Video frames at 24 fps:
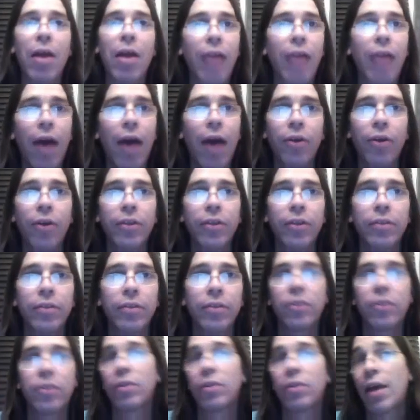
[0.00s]
out loud,
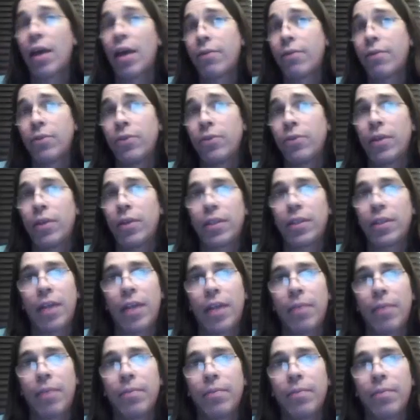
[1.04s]
you don't have to at the
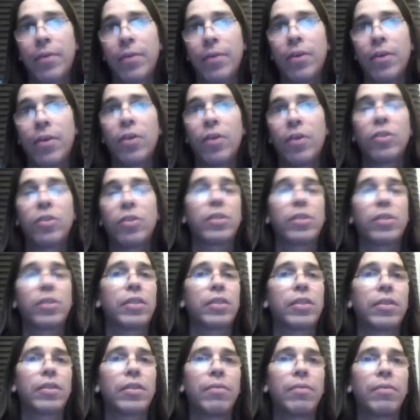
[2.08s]
time.
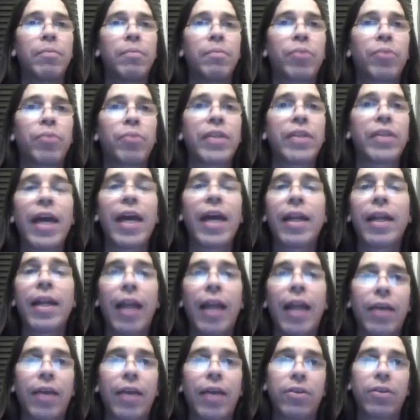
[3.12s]
Just pretend
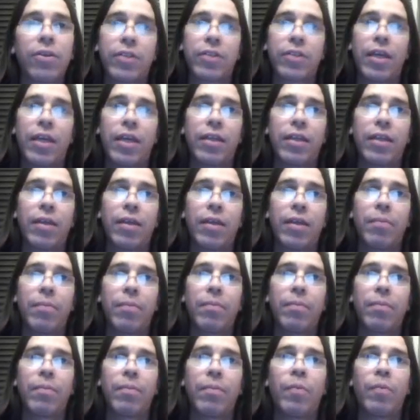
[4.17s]
like you're saying
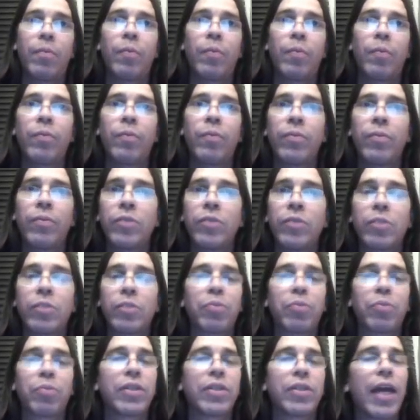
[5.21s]
them.
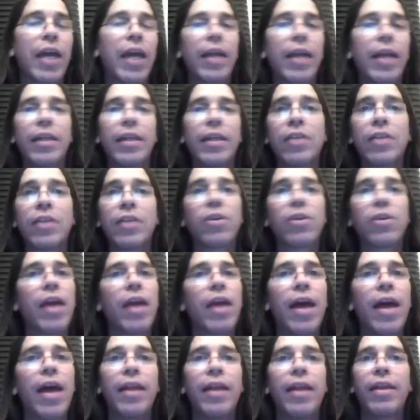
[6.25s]
Just pretend in your
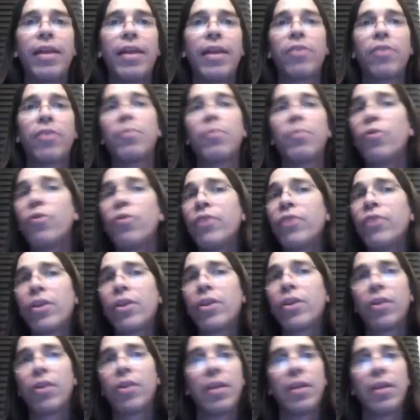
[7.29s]
head that you're moving
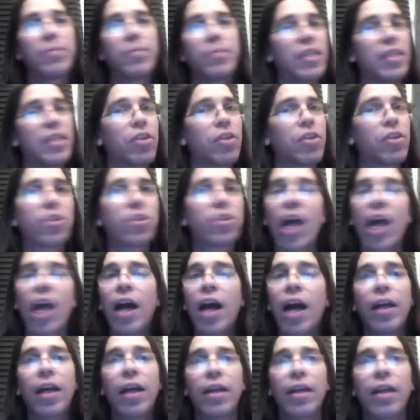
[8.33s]
your lips and your
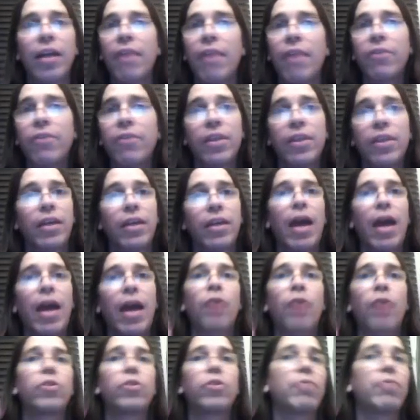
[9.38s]
tongue and everything,
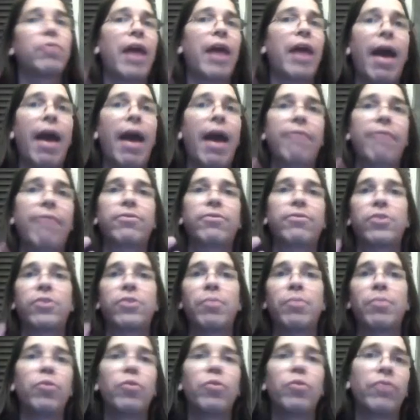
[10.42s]
how you would have
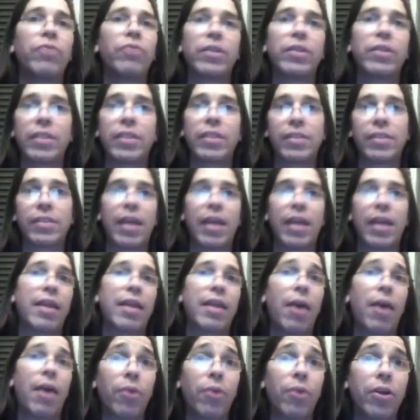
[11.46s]
to move it to say
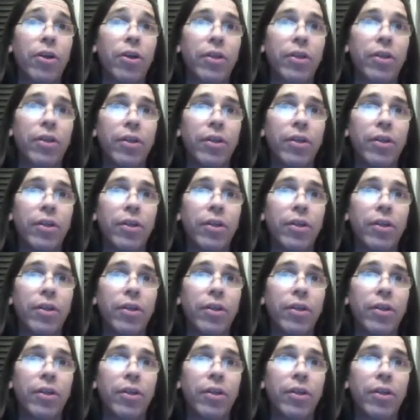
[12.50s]
that word.